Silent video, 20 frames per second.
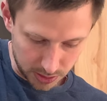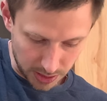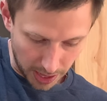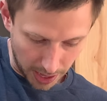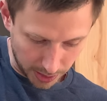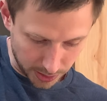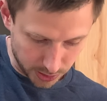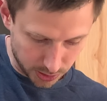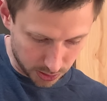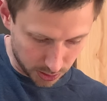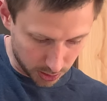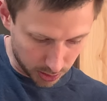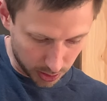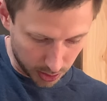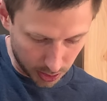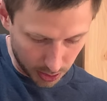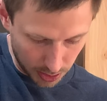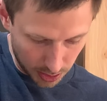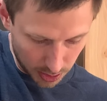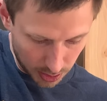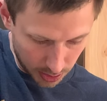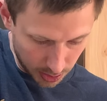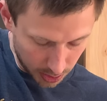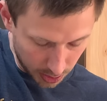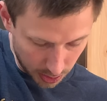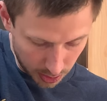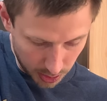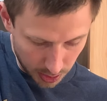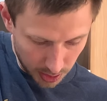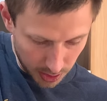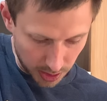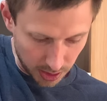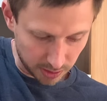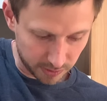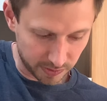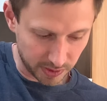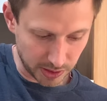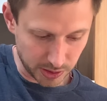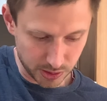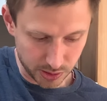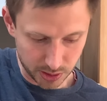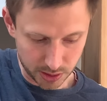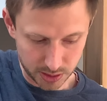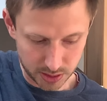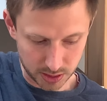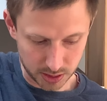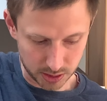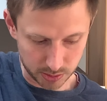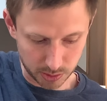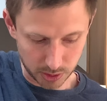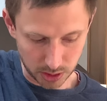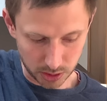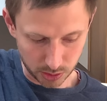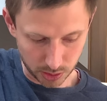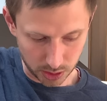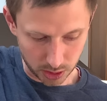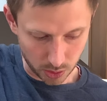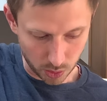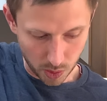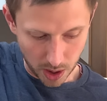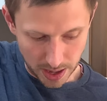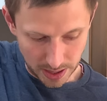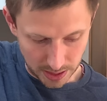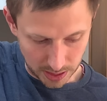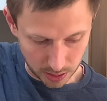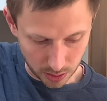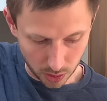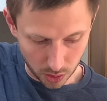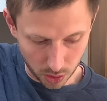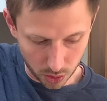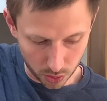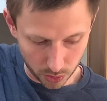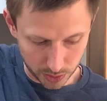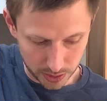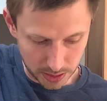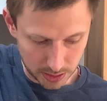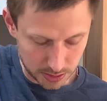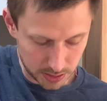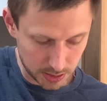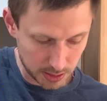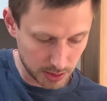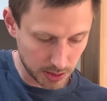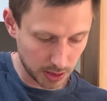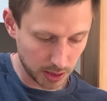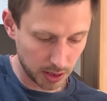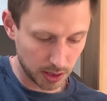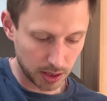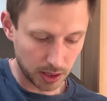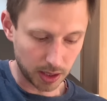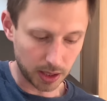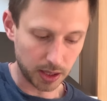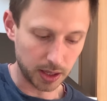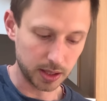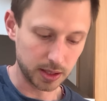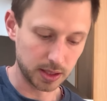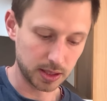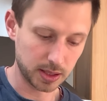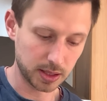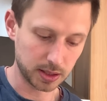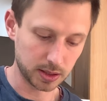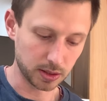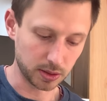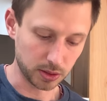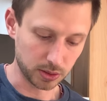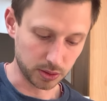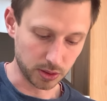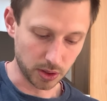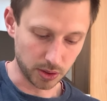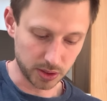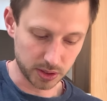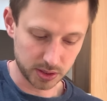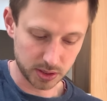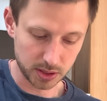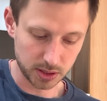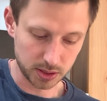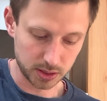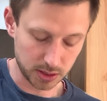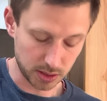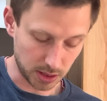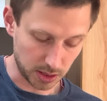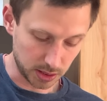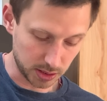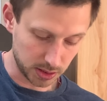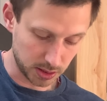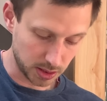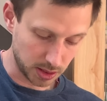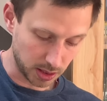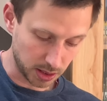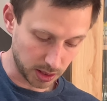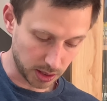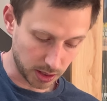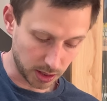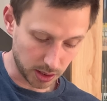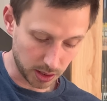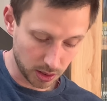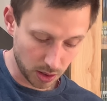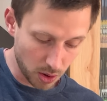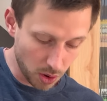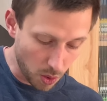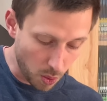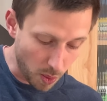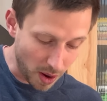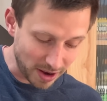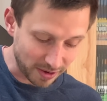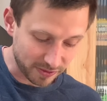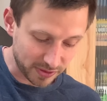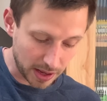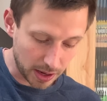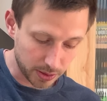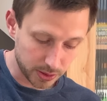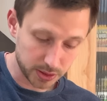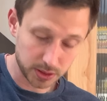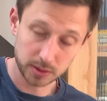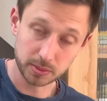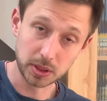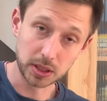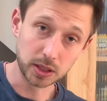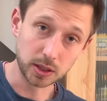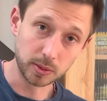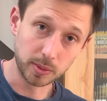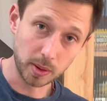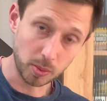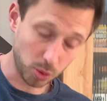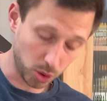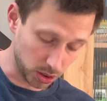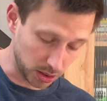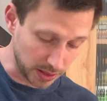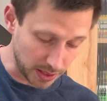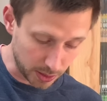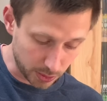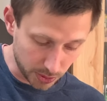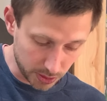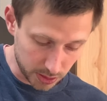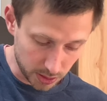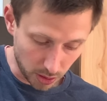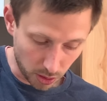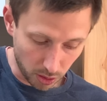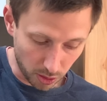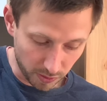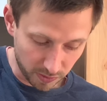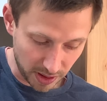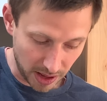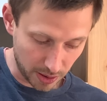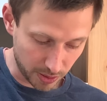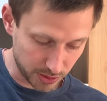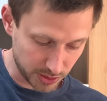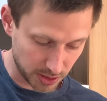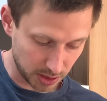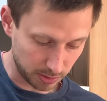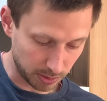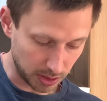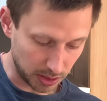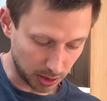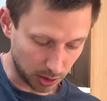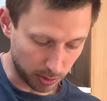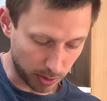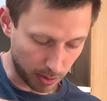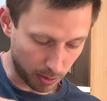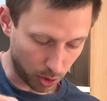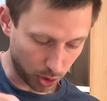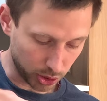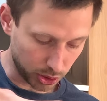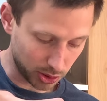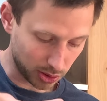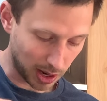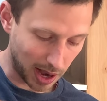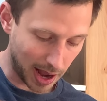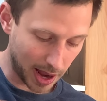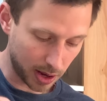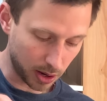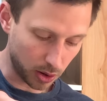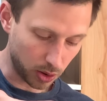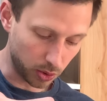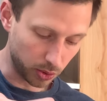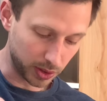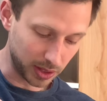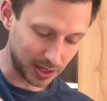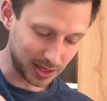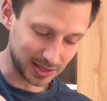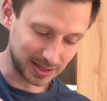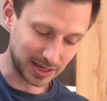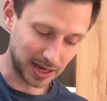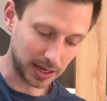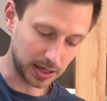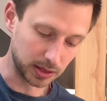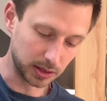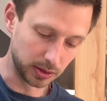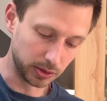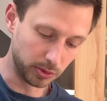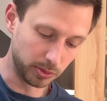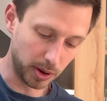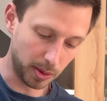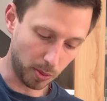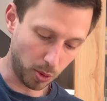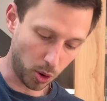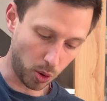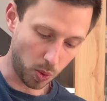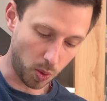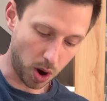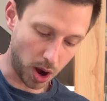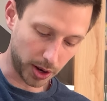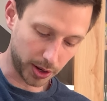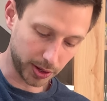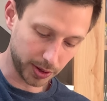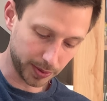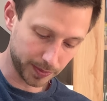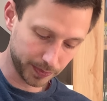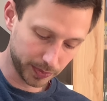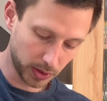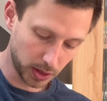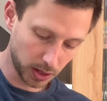extra adventurous and has been doing the white and whole wheat, the thing that you'll notice is the white flour is going to be a little bit more liquid. The whole flour is going to be a little bit more dry. Whole wheat can take a little bit more water.